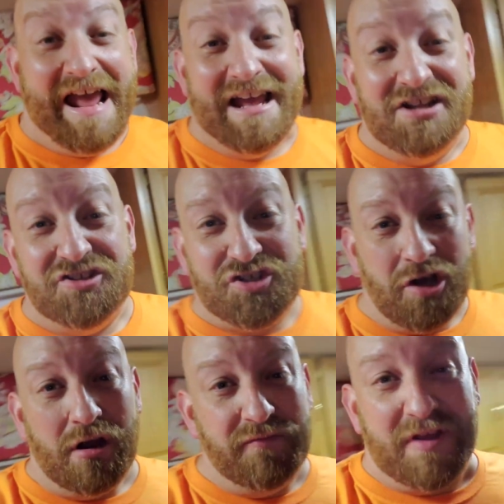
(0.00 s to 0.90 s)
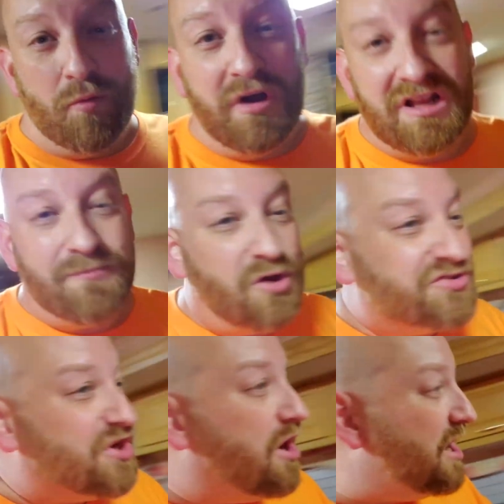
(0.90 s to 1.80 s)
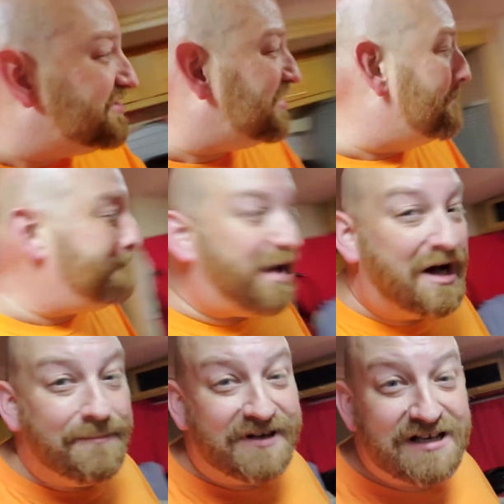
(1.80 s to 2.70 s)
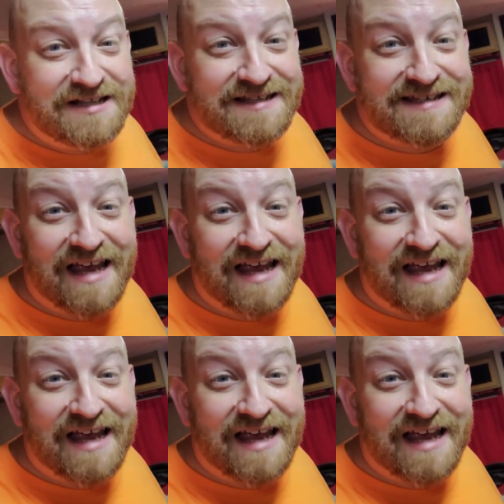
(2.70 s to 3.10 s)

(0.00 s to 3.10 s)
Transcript: and carving one of the most awesome pumpkins